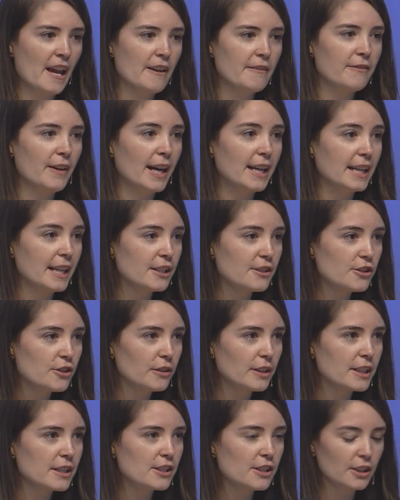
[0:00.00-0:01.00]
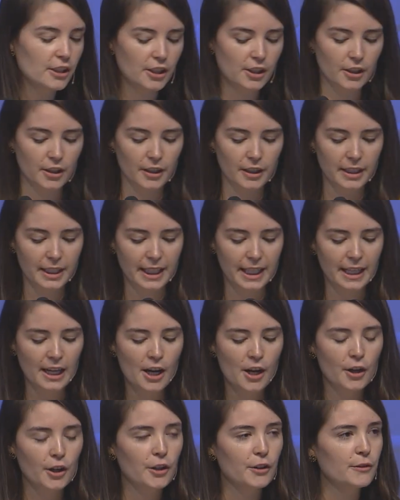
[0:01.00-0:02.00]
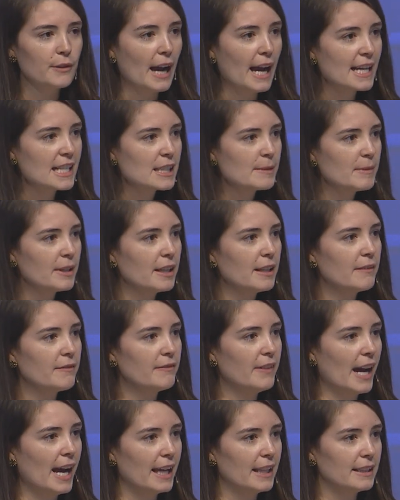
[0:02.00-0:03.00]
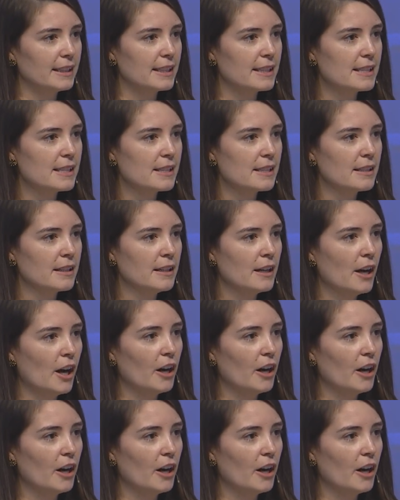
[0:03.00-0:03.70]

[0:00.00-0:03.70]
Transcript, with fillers: Financial insecurity, harassment, violence,